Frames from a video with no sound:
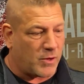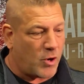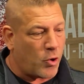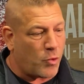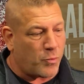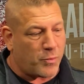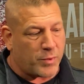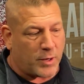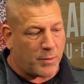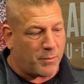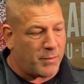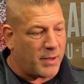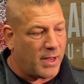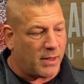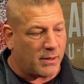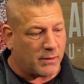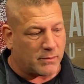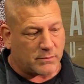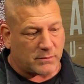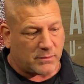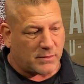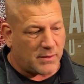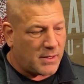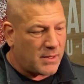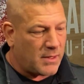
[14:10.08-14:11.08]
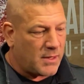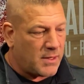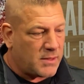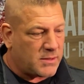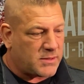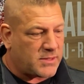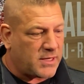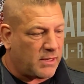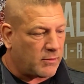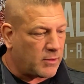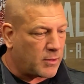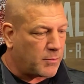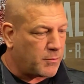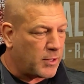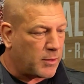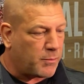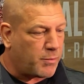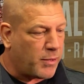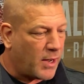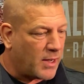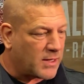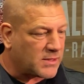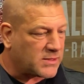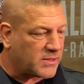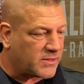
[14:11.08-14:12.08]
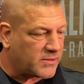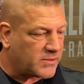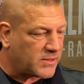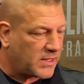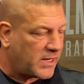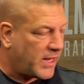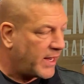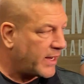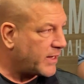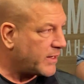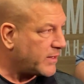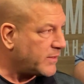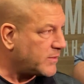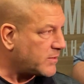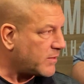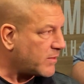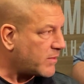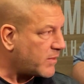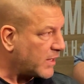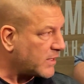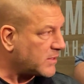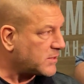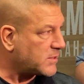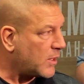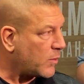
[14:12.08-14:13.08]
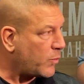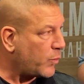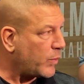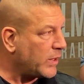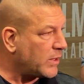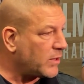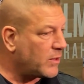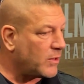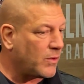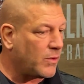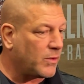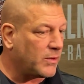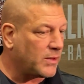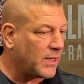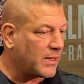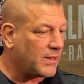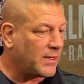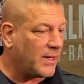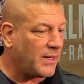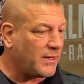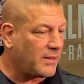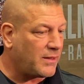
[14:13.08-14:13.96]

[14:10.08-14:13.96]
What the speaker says: open about telling me positives and negatives of things that we do and that they